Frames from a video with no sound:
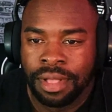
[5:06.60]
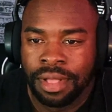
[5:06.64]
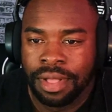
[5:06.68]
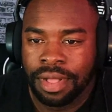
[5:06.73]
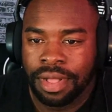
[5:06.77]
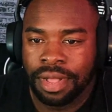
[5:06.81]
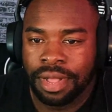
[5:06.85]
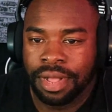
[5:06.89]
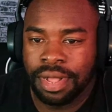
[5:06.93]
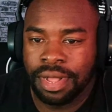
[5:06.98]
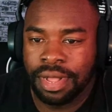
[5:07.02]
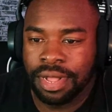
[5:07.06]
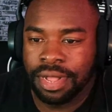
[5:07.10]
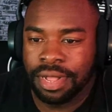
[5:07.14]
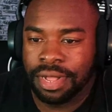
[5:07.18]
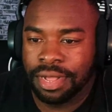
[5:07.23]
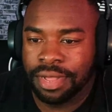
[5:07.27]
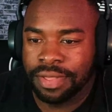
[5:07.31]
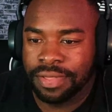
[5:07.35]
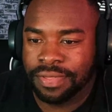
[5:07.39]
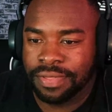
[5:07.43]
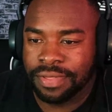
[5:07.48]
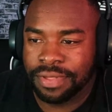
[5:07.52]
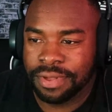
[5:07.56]

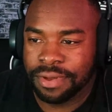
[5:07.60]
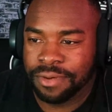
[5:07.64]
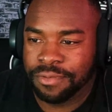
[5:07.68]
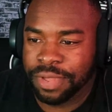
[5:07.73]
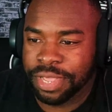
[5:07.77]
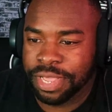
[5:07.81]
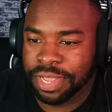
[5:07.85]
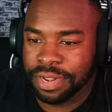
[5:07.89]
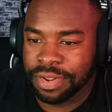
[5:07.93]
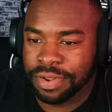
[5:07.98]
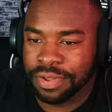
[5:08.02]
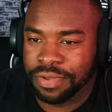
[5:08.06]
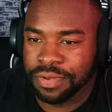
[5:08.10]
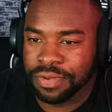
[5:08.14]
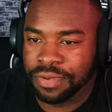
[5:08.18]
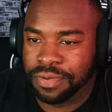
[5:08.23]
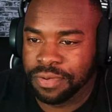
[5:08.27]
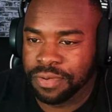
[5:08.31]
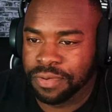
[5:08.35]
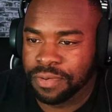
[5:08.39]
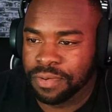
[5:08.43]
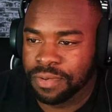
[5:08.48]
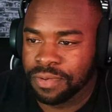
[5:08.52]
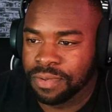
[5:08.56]
Uh, so we can
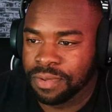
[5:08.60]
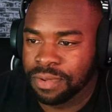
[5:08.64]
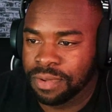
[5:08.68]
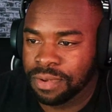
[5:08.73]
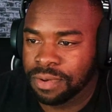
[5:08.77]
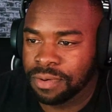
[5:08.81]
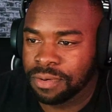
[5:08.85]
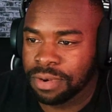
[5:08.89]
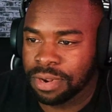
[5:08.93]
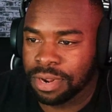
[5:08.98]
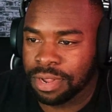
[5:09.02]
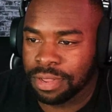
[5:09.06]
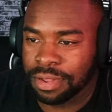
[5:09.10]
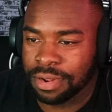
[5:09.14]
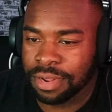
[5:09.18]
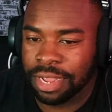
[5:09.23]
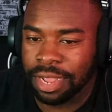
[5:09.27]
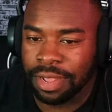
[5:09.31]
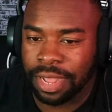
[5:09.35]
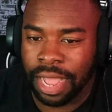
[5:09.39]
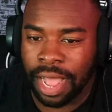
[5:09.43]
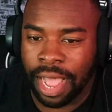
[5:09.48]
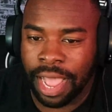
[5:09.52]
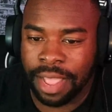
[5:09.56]
do. Oh, do they
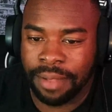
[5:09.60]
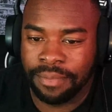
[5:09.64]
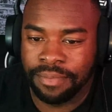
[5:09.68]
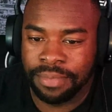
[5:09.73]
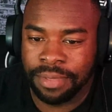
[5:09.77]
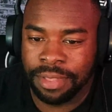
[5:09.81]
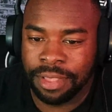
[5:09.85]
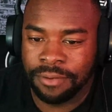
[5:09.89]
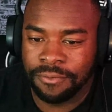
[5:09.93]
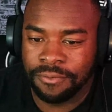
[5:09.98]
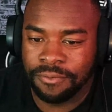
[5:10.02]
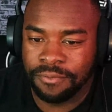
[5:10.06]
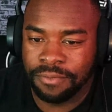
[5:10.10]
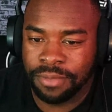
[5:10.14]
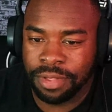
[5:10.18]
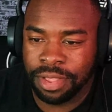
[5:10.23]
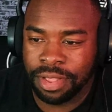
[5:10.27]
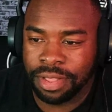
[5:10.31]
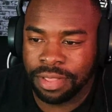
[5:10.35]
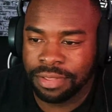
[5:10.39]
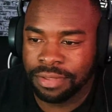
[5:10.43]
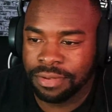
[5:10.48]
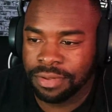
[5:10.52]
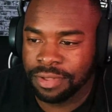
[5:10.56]
have IMD.
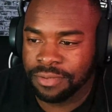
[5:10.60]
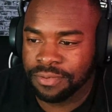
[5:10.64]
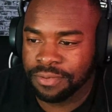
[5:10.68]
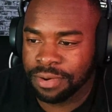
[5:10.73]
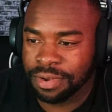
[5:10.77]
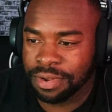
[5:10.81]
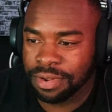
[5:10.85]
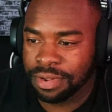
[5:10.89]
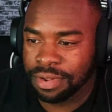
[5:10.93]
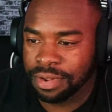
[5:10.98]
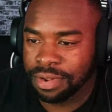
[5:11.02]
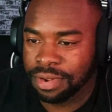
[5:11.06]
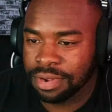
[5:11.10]
Yeah, let's do this one.